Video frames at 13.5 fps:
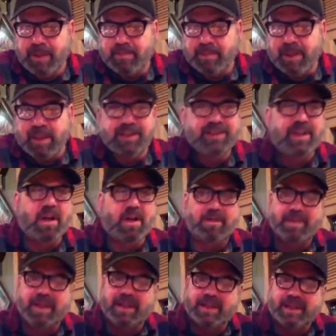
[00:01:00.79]
But let's talk
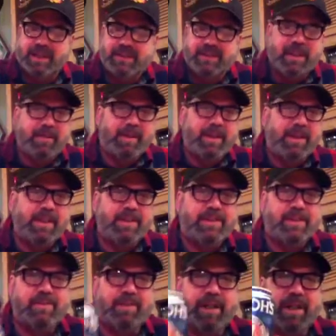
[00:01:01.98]
about this. I mean, this
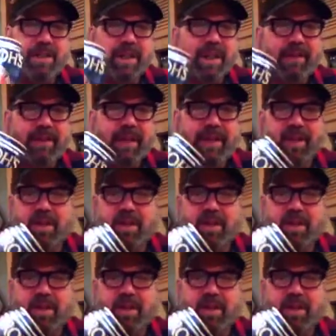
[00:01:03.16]
is a beer that I've had